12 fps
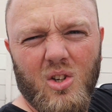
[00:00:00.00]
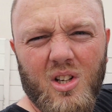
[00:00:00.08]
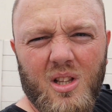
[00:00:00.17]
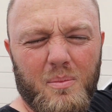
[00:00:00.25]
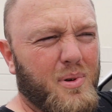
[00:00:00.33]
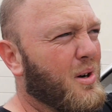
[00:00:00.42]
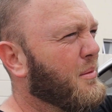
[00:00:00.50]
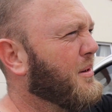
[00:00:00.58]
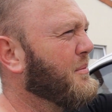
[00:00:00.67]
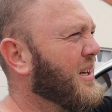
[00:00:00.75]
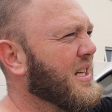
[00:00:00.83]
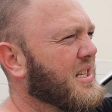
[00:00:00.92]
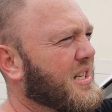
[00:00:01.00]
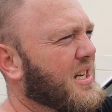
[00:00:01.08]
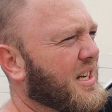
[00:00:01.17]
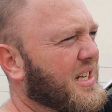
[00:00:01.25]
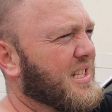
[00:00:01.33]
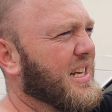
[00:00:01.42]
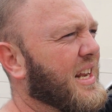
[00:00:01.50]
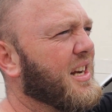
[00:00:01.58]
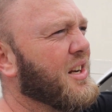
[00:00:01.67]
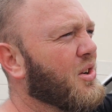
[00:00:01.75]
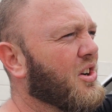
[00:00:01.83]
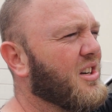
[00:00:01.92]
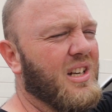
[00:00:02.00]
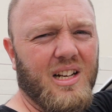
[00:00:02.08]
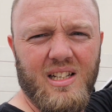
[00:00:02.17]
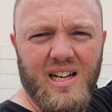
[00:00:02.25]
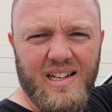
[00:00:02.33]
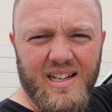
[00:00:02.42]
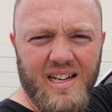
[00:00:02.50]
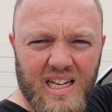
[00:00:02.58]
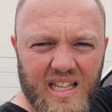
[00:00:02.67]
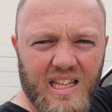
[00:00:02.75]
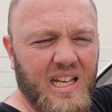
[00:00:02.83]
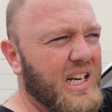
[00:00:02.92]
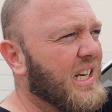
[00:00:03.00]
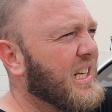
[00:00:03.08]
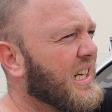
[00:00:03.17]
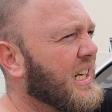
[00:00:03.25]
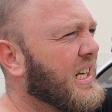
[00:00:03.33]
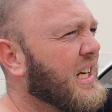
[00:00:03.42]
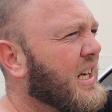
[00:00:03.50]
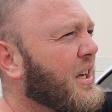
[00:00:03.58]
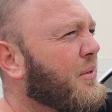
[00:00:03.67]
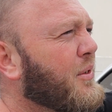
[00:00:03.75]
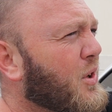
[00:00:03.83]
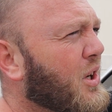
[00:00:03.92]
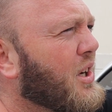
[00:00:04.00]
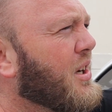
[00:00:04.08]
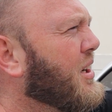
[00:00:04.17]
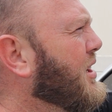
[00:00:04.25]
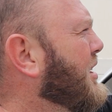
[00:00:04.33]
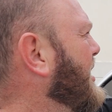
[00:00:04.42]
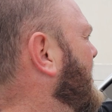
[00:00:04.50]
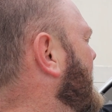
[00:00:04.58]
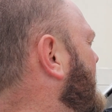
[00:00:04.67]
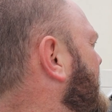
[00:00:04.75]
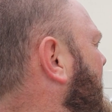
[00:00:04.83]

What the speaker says: on it. The problem is getting your lock nut underneath there. If you've got a